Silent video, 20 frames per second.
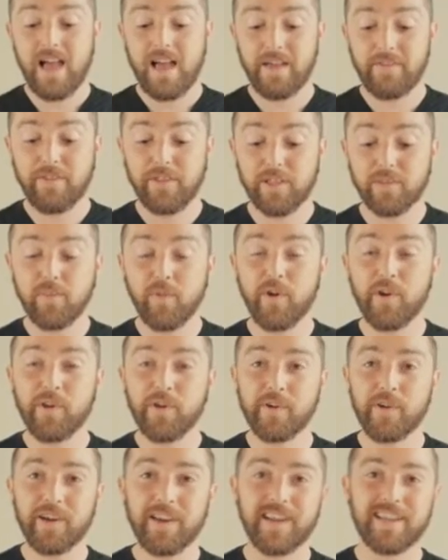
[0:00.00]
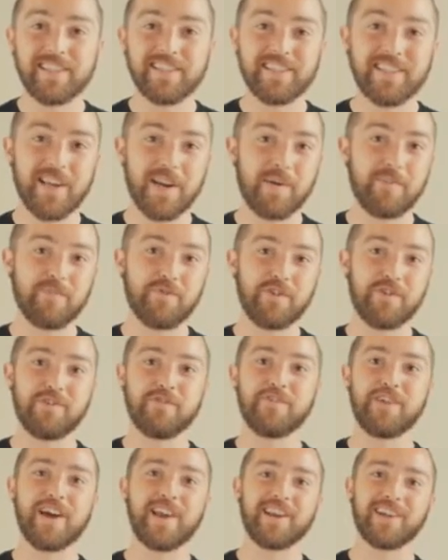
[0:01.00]
At this point, you're going to get set up for the
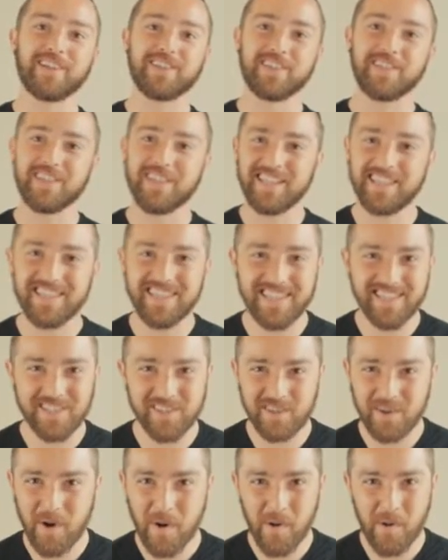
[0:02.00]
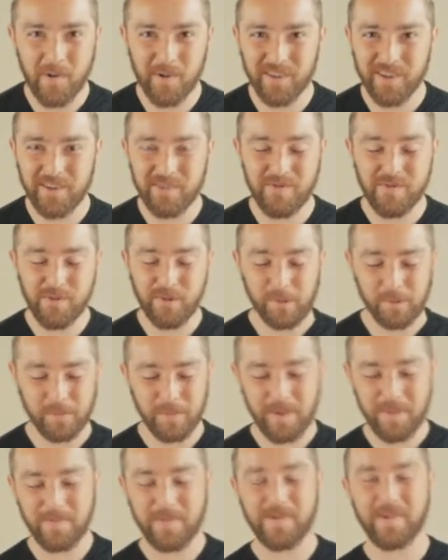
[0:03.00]
vanish, and this totally fools
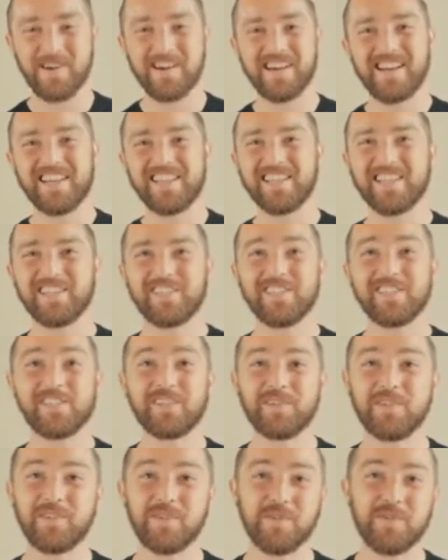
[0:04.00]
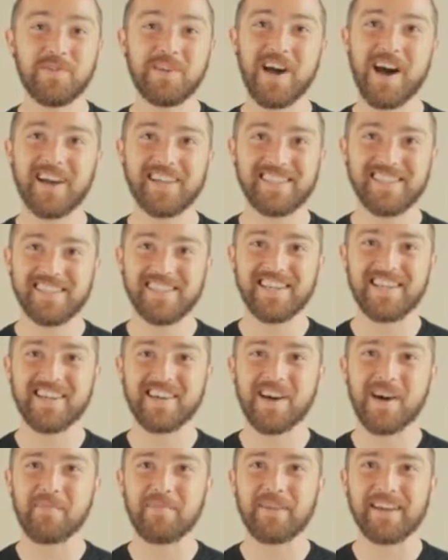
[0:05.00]
people. They just do not see it
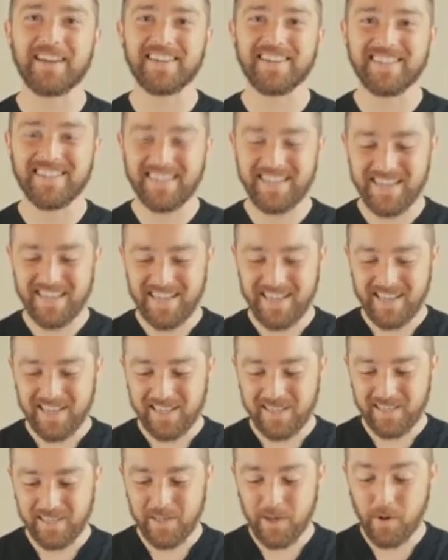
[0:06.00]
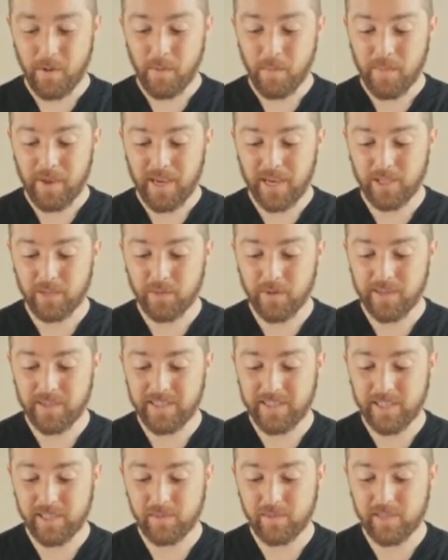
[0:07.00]
coming. So because we're in
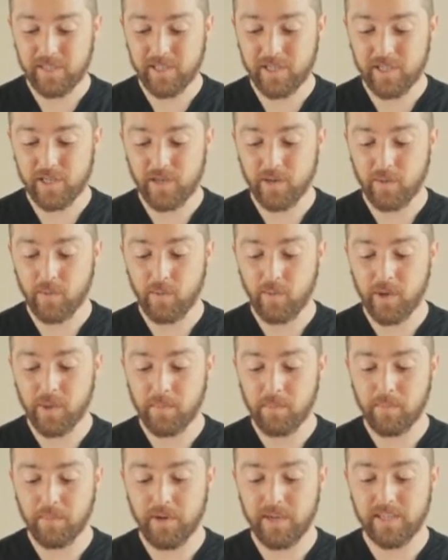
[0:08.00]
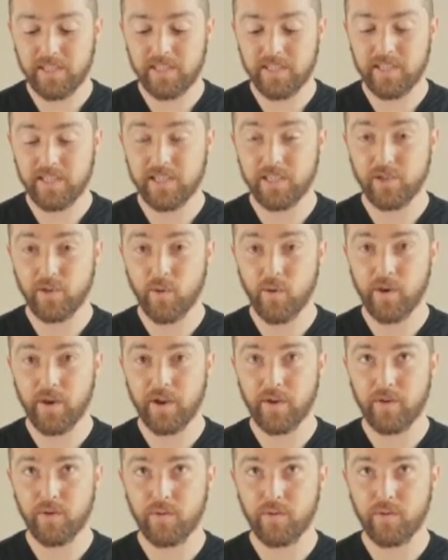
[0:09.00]
this position, we can place this coin